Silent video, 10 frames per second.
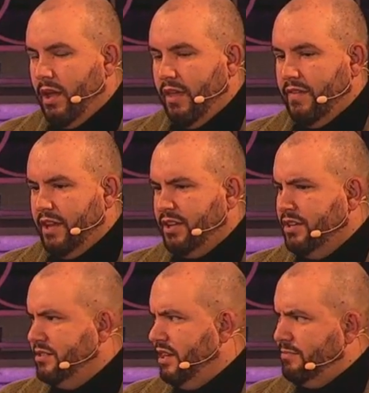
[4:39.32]
and then
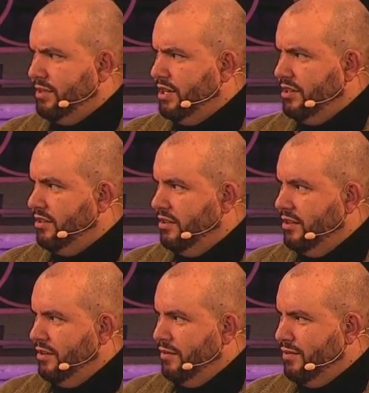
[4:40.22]
condemn me
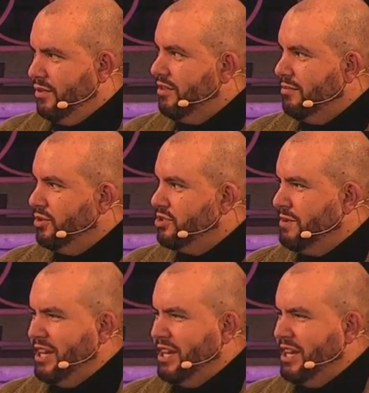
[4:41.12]
for them, which yeah.